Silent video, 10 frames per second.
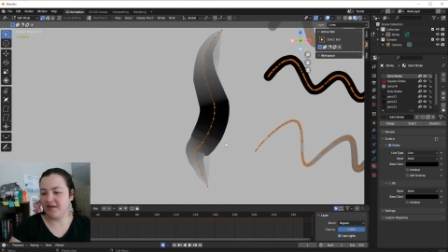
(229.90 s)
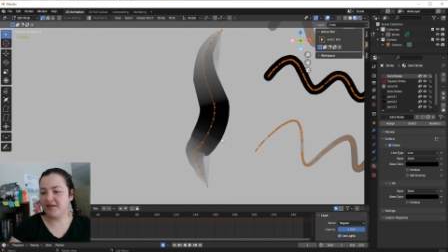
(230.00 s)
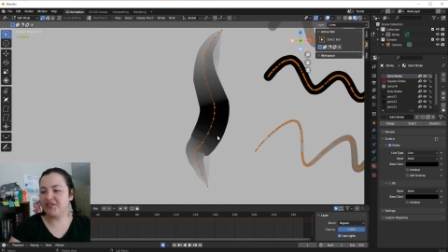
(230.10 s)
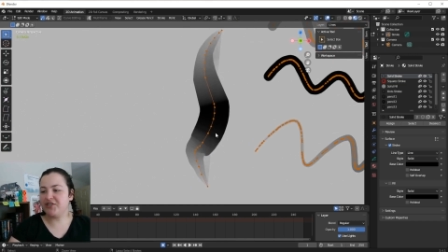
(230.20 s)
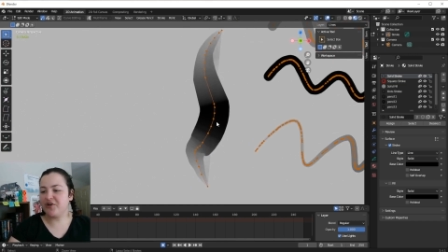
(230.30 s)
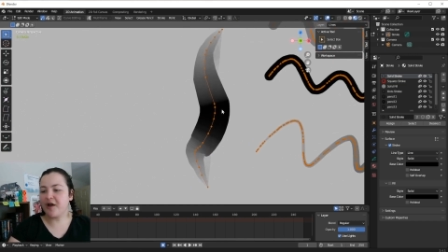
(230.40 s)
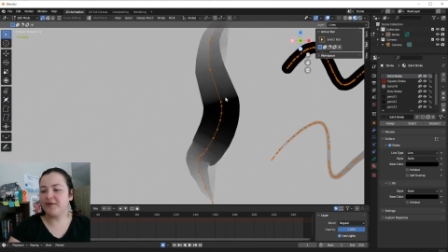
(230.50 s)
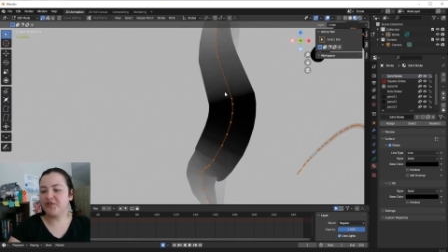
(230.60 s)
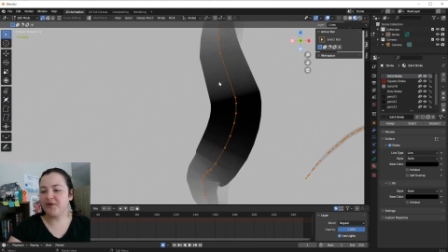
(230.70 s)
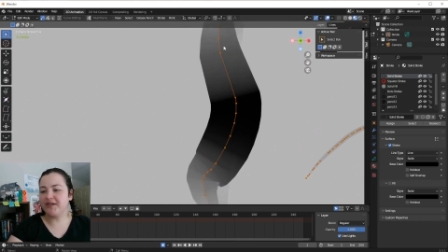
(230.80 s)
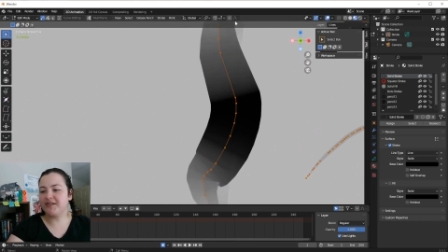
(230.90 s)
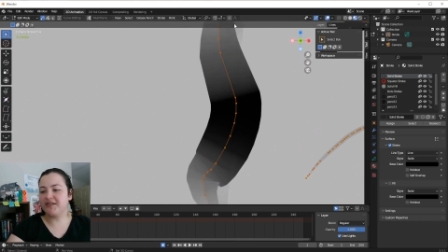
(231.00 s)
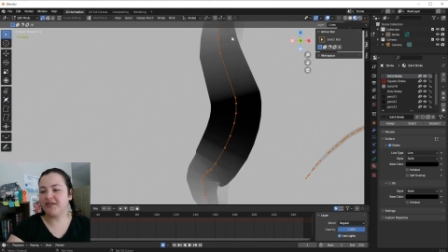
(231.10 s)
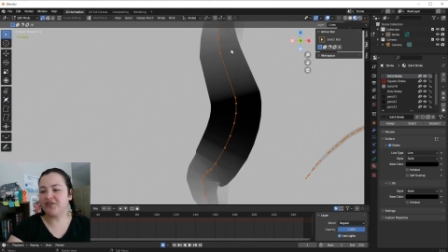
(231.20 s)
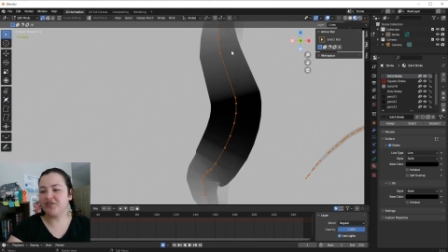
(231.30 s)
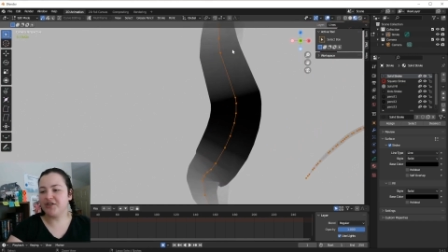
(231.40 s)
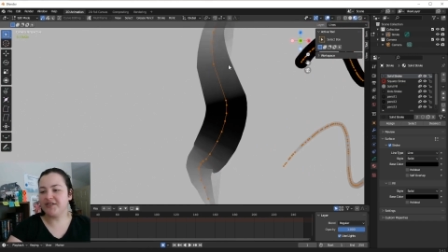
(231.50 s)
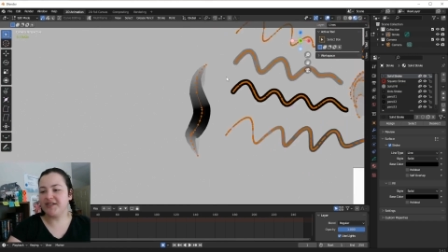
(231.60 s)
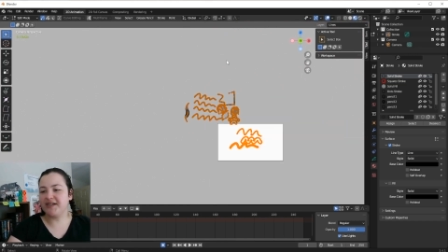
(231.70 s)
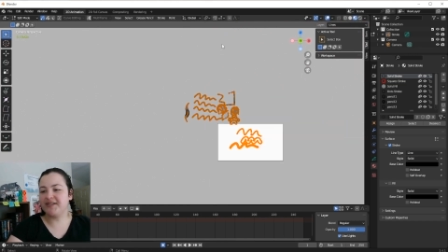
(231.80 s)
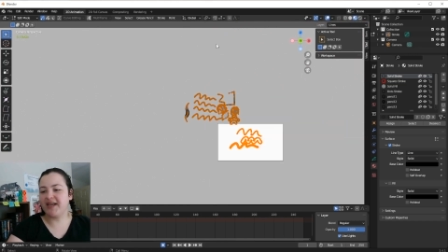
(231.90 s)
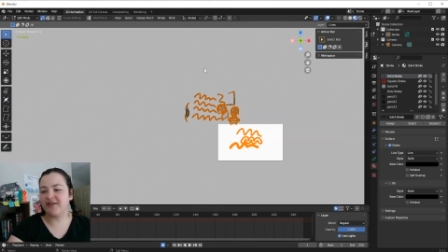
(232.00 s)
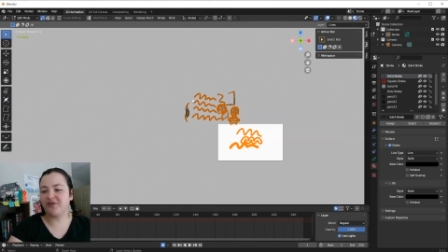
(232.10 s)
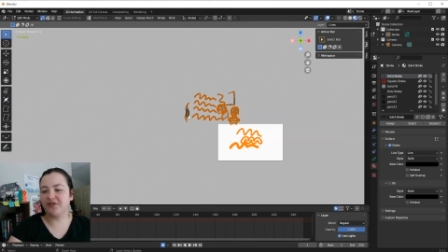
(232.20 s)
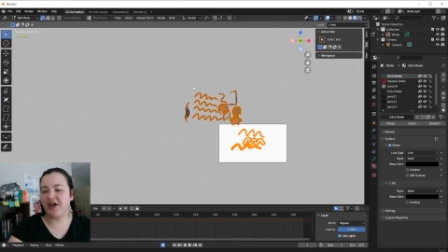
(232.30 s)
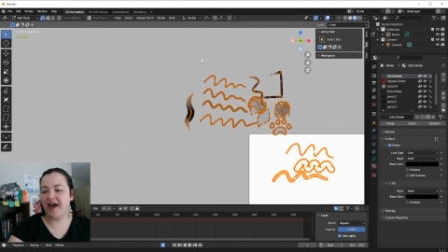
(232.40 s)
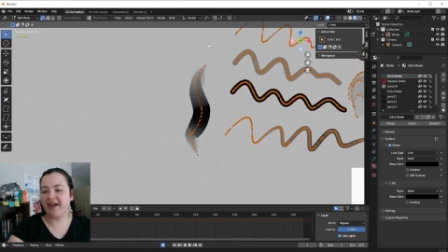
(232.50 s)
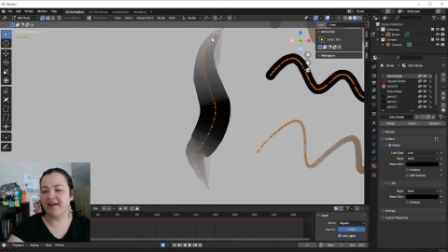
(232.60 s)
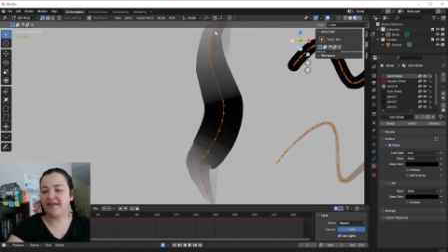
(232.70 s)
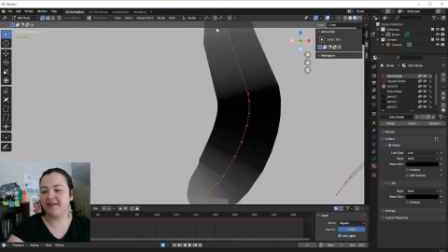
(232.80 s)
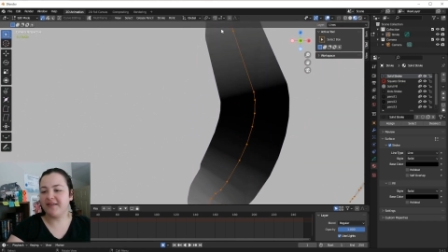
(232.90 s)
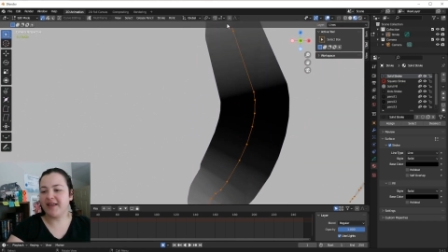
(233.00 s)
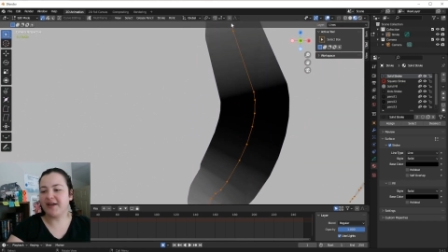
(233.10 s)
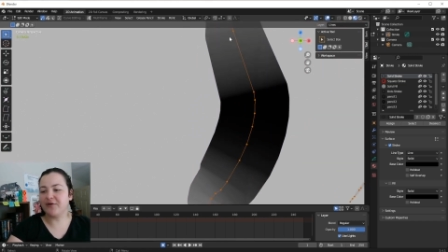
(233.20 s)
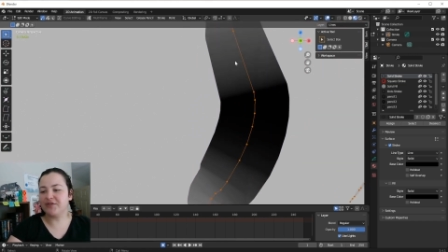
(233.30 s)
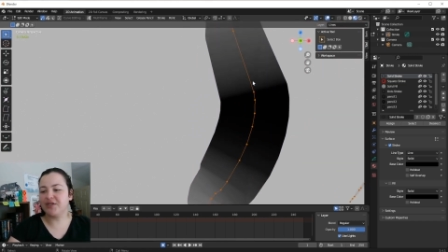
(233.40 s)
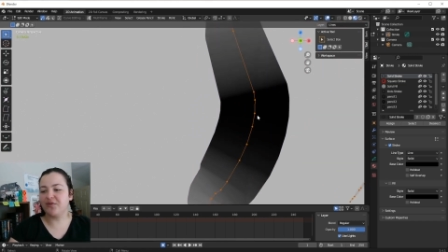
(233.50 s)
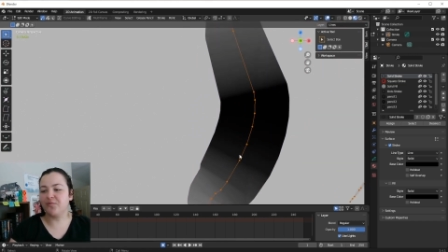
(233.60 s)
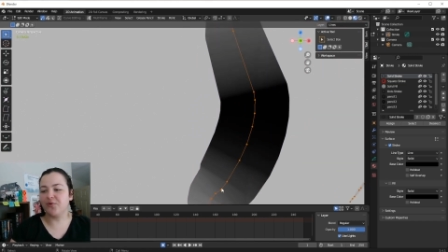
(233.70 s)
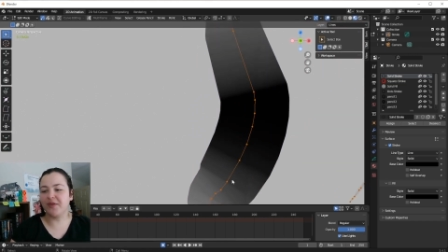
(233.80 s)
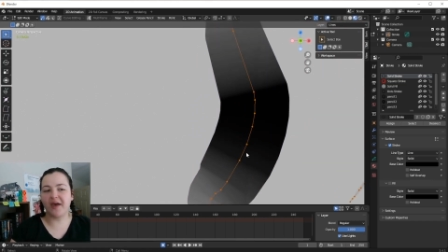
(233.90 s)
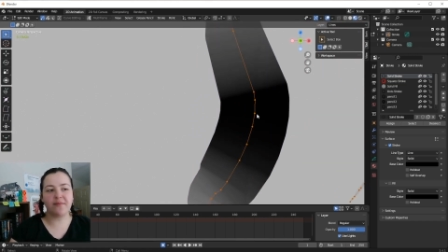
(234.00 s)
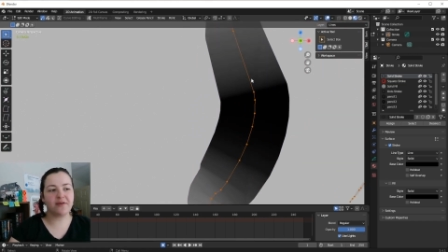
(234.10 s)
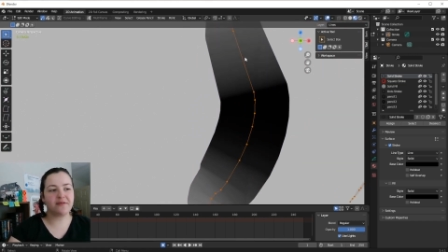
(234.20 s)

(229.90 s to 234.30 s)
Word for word: the geometry is still just a center line that goes through them.